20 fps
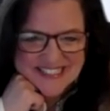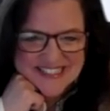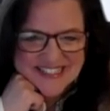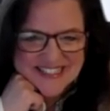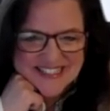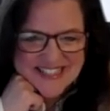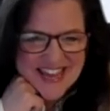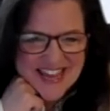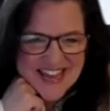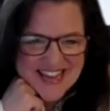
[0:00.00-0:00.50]

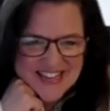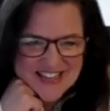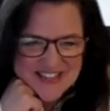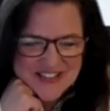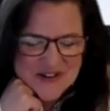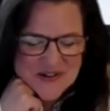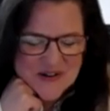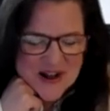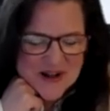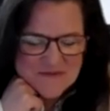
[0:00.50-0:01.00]
Thank
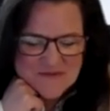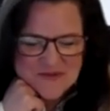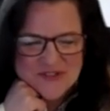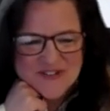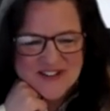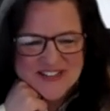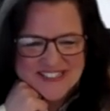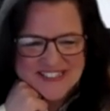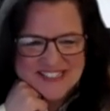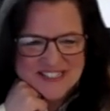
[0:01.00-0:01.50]
you. I'm
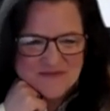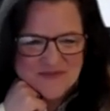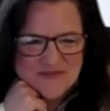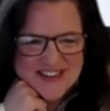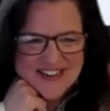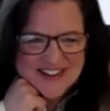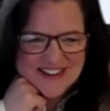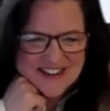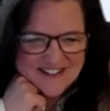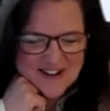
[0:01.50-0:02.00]
thrilled to be
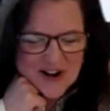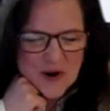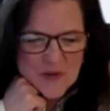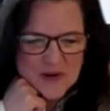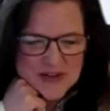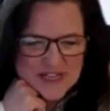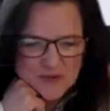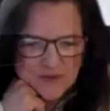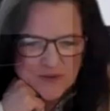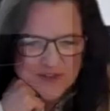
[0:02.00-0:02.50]
here
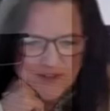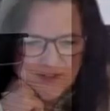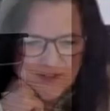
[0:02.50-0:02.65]
always with you,